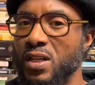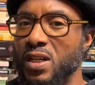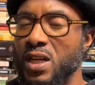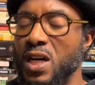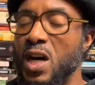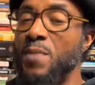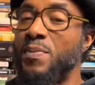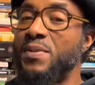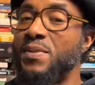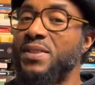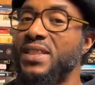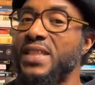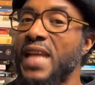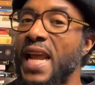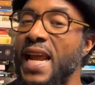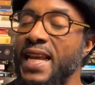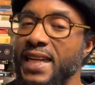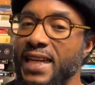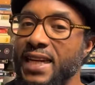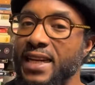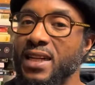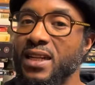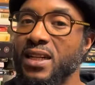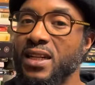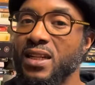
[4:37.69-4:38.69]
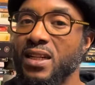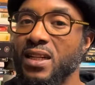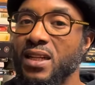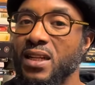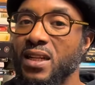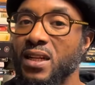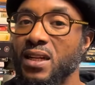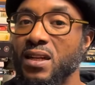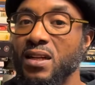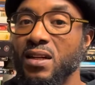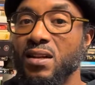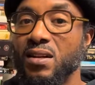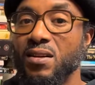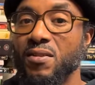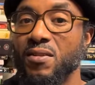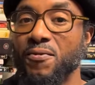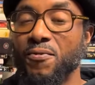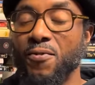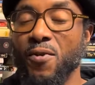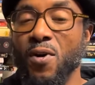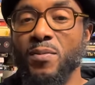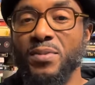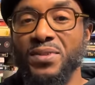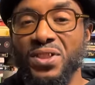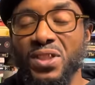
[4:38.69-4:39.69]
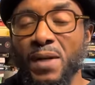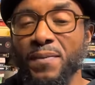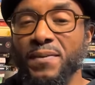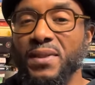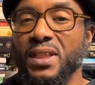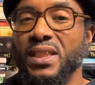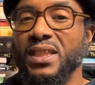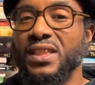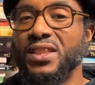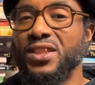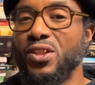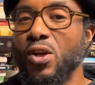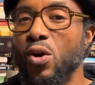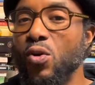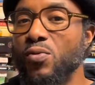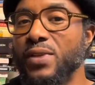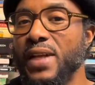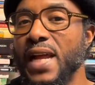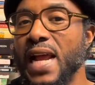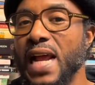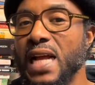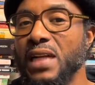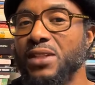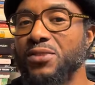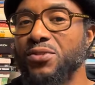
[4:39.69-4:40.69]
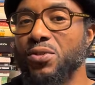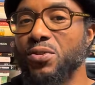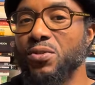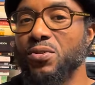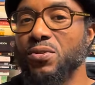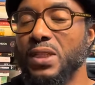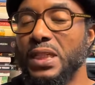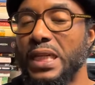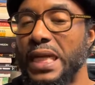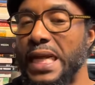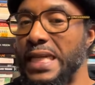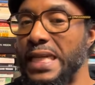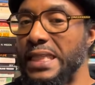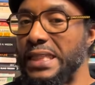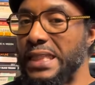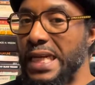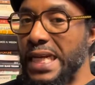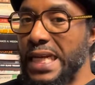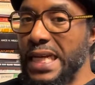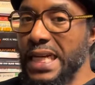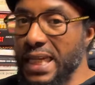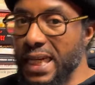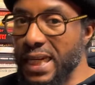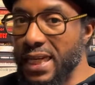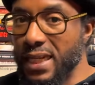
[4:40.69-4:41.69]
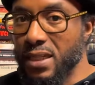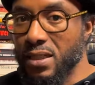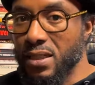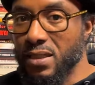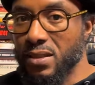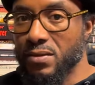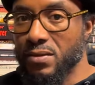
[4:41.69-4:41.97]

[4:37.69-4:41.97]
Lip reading: abstaining from something so natural as eating.